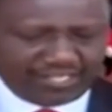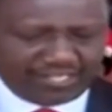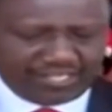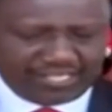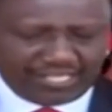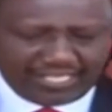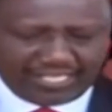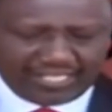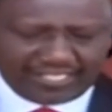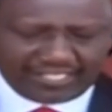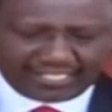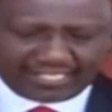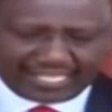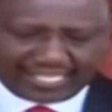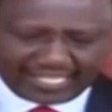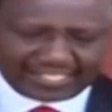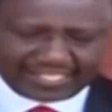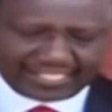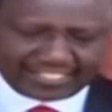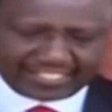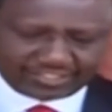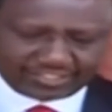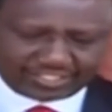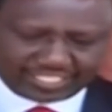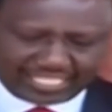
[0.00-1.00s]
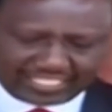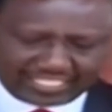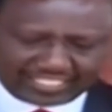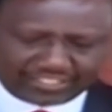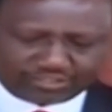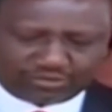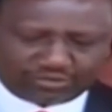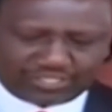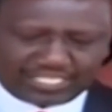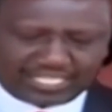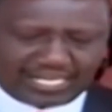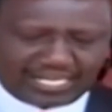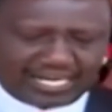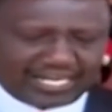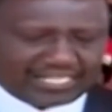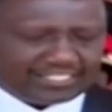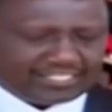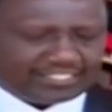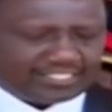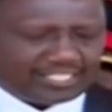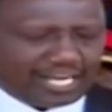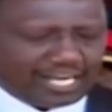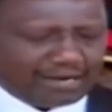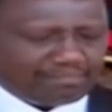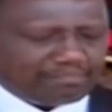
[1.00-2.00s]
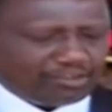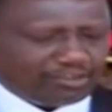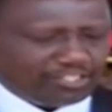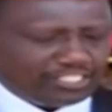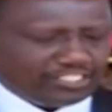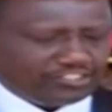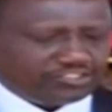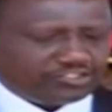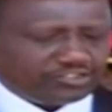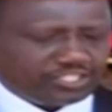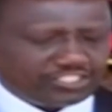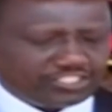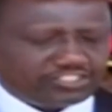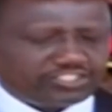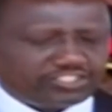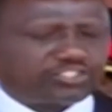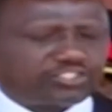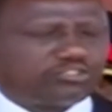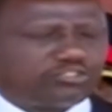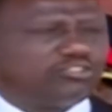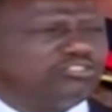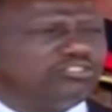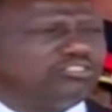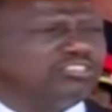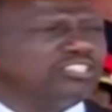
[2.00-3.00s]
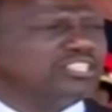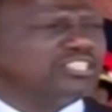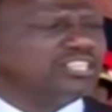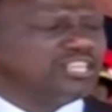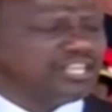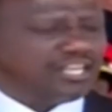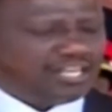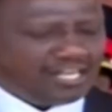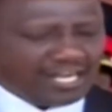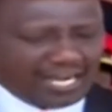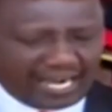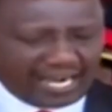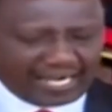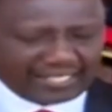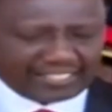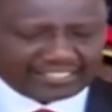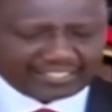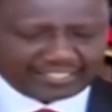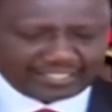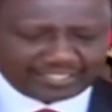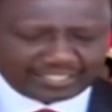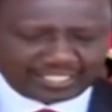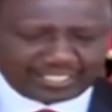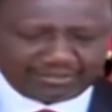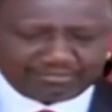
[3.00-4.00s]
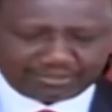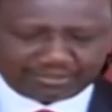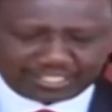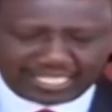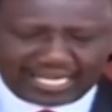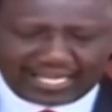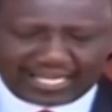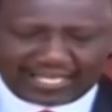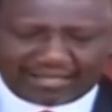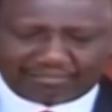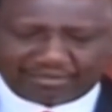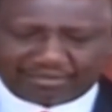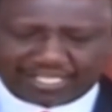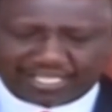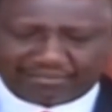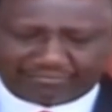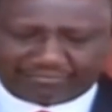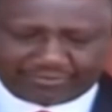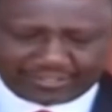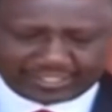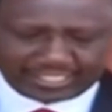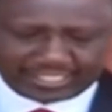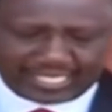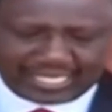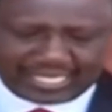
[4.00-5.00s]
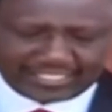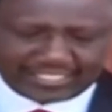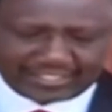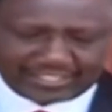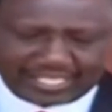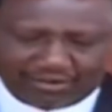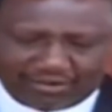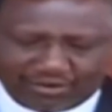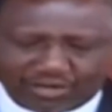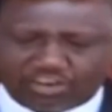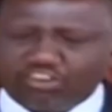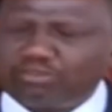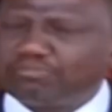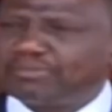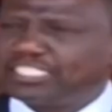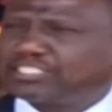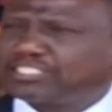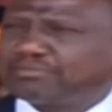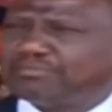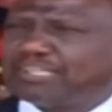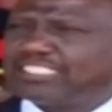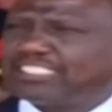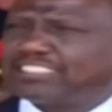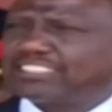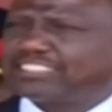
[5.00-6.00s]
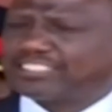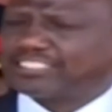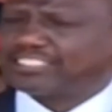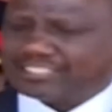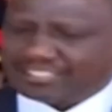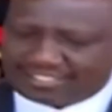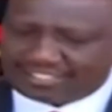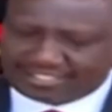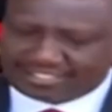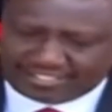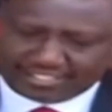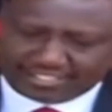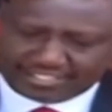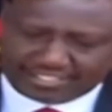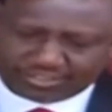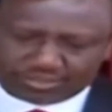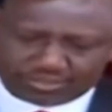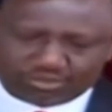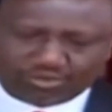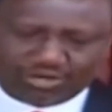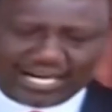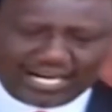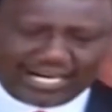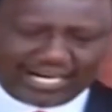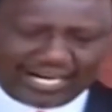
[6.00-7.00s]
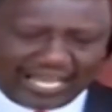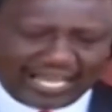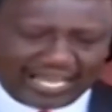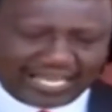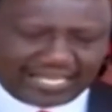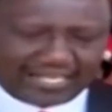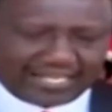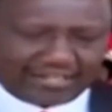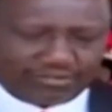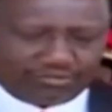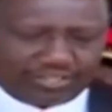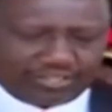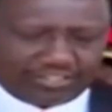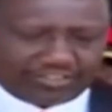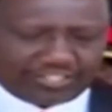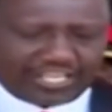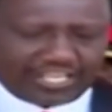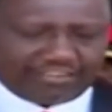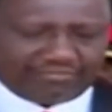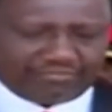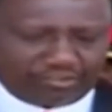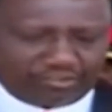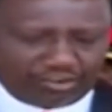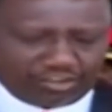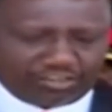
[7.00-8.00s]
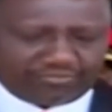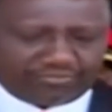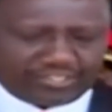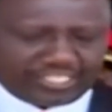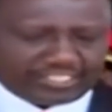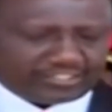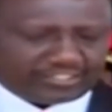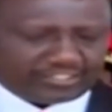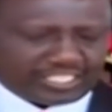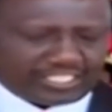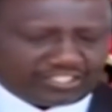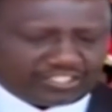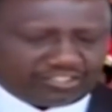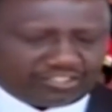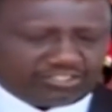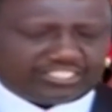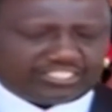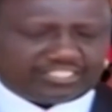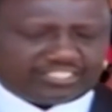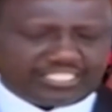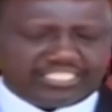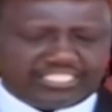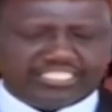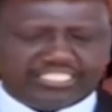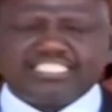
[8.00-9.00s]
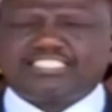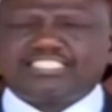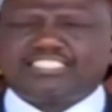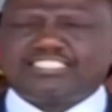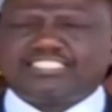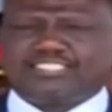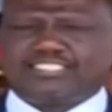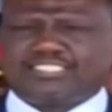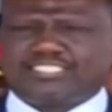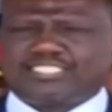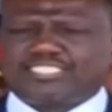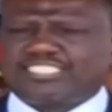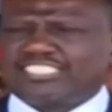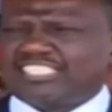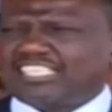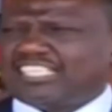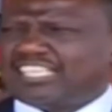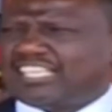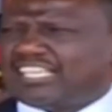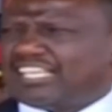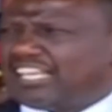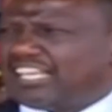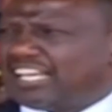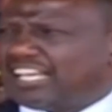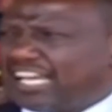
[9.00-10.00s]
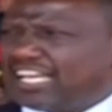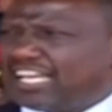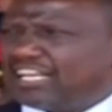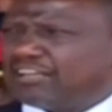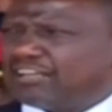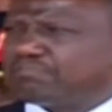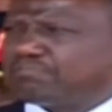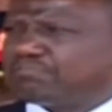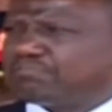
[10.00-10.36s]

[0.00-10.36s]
in Kenya's journey to enhance our police ratio and at the same time emphasize our commitment to align with evolving security needs and